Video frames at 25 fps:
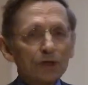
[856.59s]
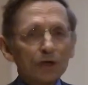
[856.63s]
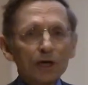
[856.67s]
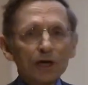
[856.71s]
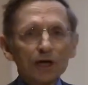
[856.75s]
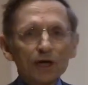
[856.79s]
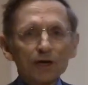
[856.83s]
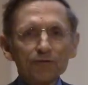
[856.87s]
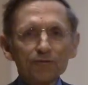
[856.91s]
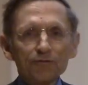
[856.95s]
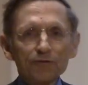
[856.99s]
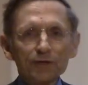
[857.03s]

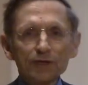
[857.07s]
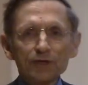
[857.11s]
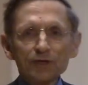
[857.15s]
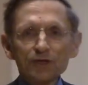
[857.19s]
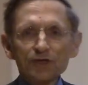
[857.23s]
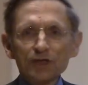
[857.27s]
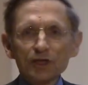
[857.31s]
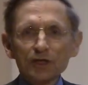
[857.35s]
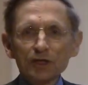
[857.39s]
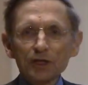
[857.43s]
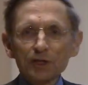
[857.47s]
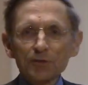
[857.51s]
Our
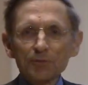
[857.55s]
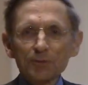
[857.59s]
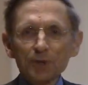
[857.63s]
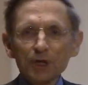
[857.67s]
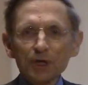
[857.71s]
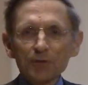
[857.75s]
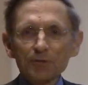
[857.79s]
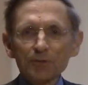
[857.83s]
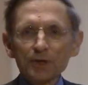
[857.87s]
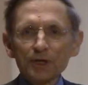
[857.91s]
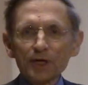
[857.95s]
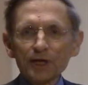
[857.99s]
friends on
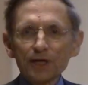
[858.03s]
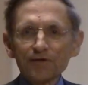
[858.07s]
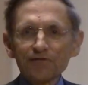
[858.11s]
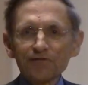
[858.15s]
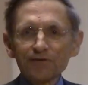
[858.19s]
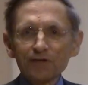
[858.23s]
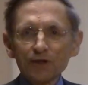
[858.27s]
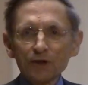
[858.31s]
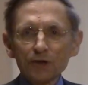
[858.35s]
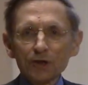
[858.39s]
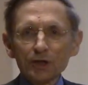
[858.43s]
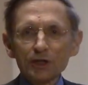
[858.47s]
Alibaba have
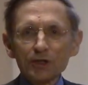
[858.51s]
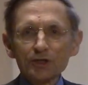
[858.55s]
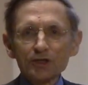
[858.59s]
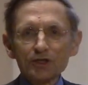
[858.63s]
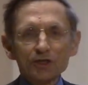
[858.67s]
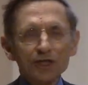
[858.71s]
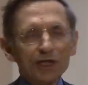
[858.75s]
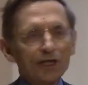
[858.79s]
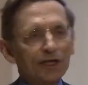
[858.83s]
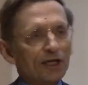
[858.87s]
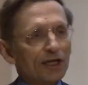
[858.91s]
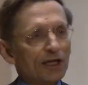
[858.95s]
a large
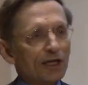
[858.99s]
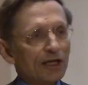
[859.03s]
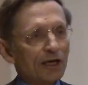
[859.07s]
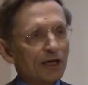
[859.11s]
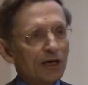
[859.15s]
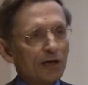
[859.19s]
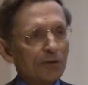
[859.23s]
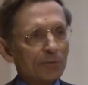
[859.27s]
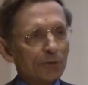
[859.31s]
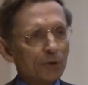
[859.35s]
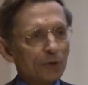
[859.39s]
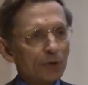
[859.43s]
lending
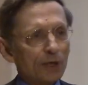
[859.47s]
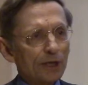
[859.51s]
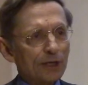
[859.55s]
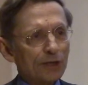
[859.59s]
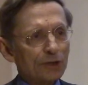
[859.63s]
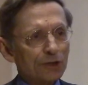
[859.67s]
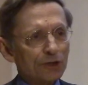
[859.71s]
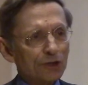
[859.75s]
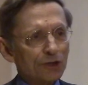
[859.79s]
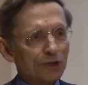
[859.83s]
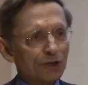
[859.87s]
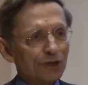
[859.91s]

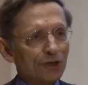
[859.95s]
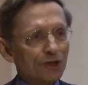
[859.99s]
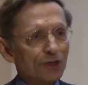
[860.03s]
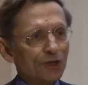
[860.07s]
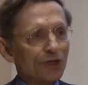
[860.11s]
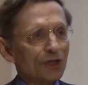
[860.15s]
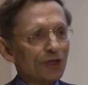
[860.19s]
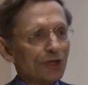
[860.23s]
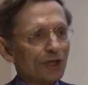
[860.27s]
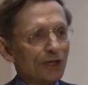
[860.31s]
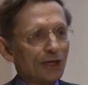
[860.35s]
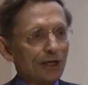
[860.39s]
operation.
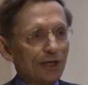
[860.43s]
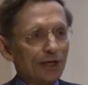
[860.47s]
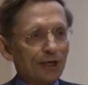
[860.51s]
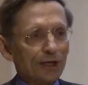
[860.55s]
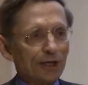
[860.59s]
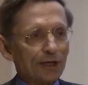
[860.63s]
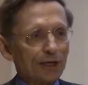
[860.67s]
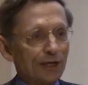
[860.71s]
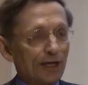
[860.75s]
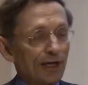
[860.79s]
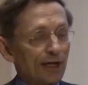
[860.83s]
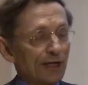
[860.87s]

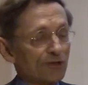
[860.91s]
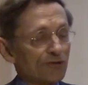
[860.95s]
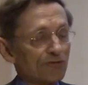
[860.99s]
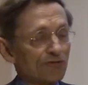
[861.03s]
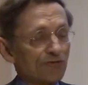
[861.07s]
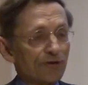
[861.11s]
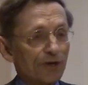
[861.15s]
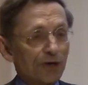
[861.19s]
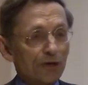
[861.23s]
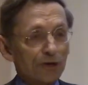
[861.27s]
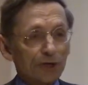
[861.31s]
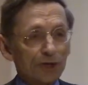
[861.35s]
It has
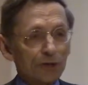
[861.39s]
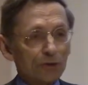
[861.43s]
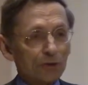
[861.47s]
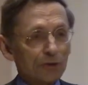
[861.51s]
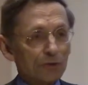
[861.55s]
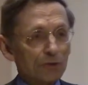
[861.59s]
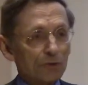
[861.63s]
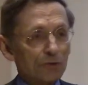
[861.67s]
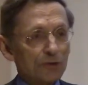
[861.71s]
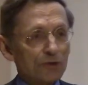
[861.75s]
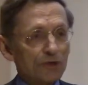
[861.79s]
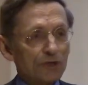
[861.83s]
very
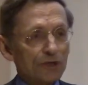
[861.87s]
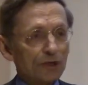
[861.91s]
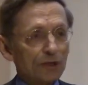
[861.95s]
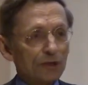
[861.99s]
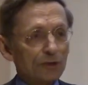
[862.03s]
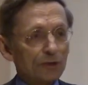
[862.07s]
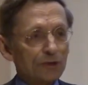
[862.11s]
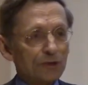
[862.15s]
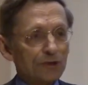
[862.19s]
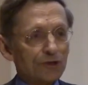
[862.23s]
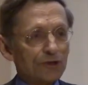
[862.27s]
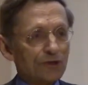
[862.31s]
good
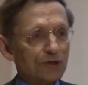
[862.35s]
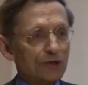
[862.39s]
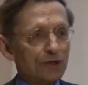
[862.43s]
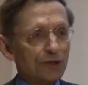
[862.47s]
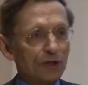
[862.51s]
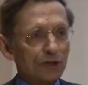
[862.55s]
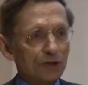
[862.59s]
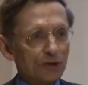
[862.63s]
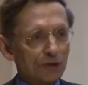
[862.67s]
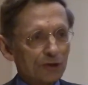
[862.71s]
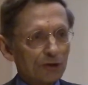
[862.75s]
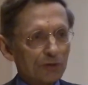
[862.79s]
results
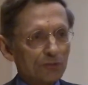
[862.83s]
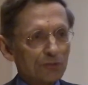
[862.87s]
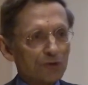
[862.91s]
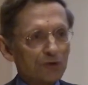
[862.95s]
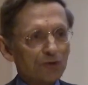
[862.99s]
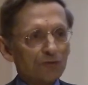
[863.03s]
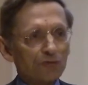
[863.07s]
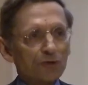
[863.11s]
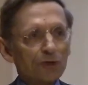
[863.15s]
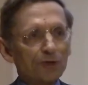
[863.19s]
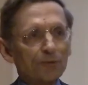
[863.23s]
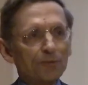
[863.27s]
in terms
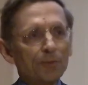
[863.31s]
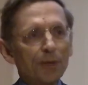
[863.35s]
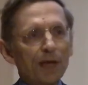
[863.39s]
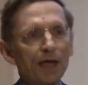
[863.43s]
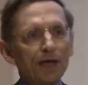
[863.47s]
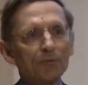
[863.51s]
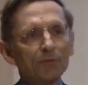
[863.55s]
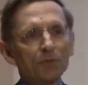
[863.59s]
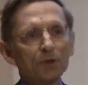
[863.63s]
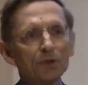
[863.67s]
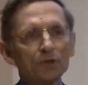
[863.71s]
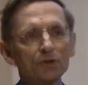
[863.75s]
of
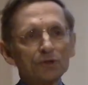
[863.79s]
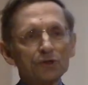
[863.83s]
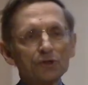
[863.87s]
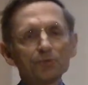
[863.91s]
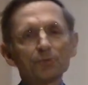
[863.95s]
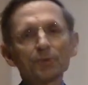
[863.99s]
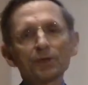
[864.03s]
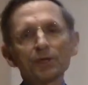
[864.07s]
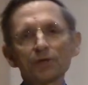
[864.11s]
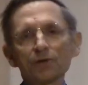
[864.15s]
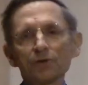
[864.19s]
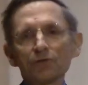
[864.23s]
repayment,
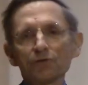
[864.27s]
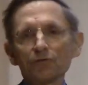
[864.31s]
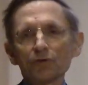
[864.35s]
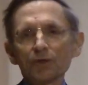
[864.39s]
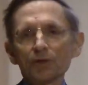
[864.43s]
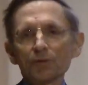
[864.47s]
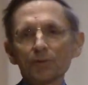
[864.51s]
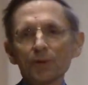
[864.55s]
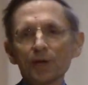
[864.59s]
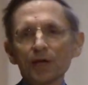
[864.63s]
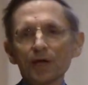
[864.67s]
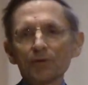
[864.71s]
speed of
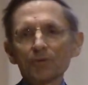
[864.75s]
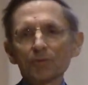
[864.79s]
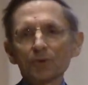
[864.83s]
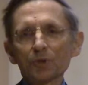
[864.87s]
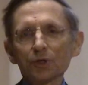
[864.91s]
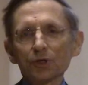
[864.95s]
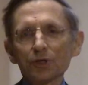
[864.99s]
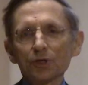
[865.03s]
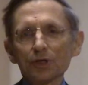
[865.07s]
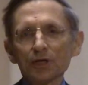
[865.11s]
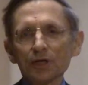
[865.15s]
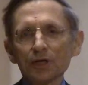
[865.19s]

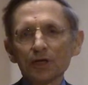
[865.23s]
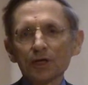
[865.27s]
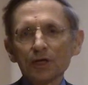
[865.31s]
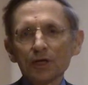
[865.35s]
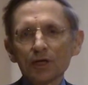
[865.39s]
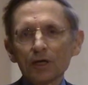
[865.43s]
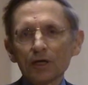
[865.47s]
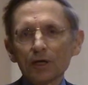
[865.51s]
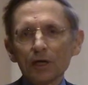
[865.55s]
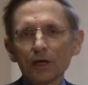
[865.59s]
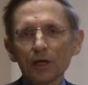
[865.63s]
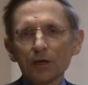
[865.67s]
repayment,
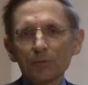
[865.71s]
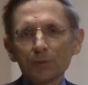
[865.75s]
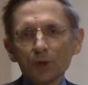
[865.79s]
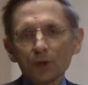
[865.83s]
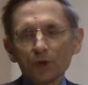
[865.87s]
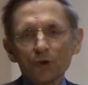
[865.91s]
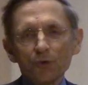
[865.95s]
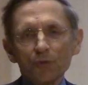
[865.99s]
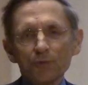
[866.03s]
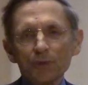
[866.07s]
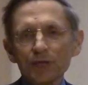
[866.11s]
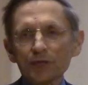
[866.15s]

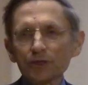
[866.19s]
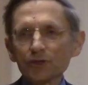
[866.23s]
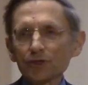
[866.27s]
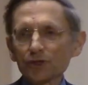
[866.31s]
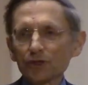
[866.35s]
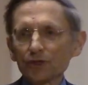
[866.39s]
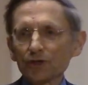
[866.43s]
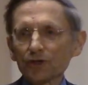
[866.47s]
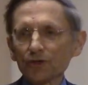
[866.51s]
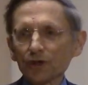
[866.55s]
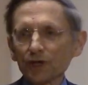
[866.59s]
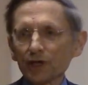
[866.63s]
among the
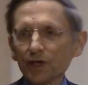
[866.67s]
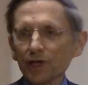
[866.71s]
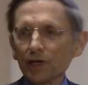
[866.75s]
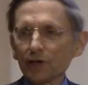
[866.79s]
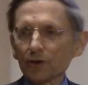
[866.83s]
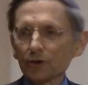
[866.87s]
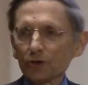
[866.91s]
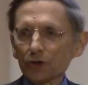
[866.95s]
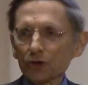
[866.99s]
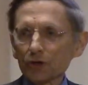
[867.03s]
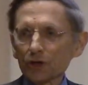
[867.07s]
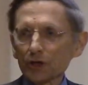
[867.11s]
best in the
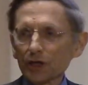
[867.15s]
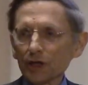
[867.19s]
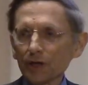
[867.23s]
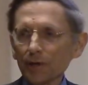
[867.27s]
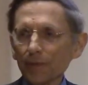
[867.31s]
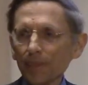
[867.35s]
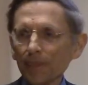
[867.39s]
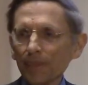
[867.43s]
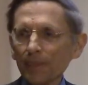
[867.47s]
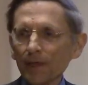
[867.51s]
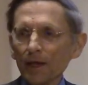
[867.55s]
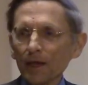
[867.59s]
country.
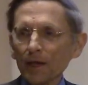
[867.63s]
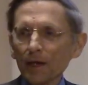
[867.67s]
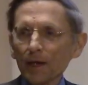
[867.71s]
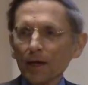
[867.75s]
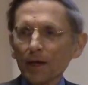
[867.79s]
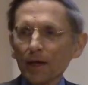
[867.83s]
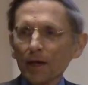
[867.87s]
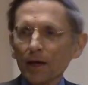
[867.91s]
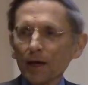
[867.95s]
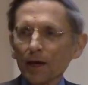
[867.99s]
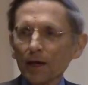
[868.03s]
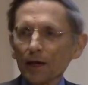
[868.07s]

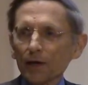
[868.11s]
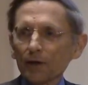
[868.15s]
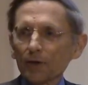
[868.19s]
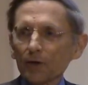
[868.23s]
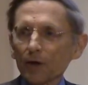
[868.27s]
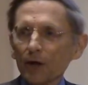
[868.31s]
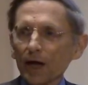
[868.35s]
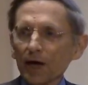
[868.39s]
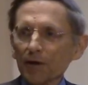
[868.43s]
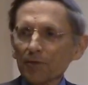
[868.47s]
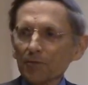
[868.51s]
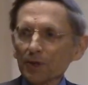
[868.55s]
Now,
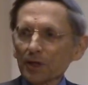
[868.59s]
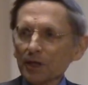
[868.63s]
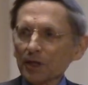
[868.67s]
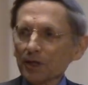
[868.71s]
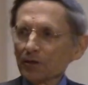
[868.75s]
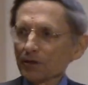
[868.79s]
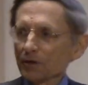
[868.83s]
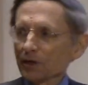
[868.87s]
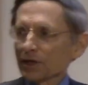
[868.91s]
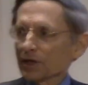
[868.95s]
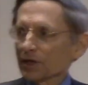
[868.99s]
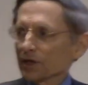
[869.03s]
how many
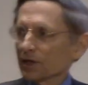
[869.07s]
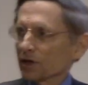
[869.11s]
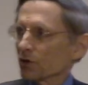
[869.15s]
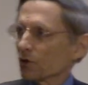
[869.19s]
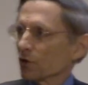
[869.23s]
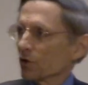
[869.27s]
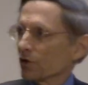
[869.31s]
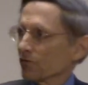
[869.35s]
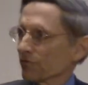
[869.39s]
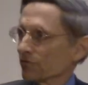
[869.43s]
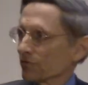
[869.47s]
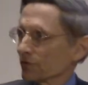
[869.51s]
lending
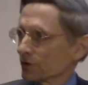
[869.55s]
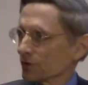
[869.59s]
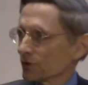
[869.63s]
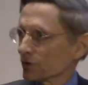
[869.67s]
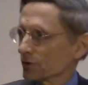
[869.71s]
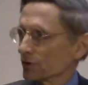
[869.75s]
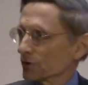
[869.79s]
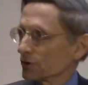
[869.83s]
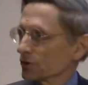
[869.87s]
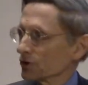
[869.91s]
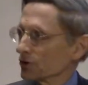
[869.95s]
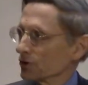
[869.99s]

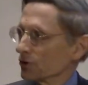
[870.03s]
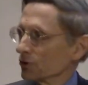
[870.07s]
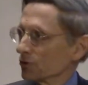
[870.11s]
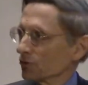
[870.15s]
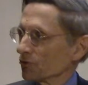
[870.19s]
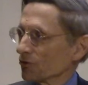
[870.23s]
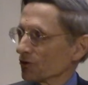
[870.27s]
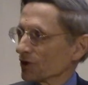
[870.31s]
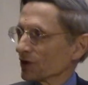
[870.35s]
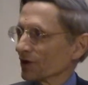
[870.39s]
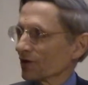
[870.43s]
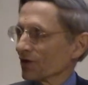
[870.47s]
officers do you
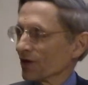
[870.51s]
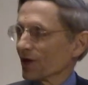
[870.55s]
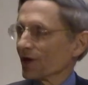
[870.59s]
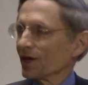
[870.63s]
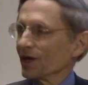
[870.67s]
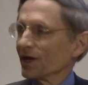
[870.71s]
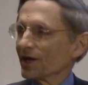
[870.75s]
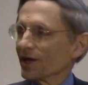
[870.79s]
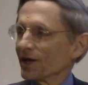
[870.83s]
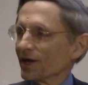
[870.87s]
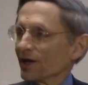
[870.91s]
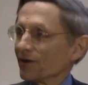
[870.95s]
think they
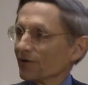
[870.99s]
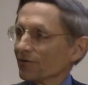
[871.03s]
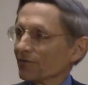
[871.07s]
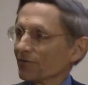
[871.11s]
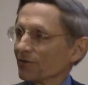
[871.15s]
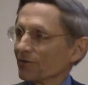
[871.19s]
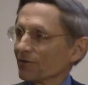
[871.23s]
have?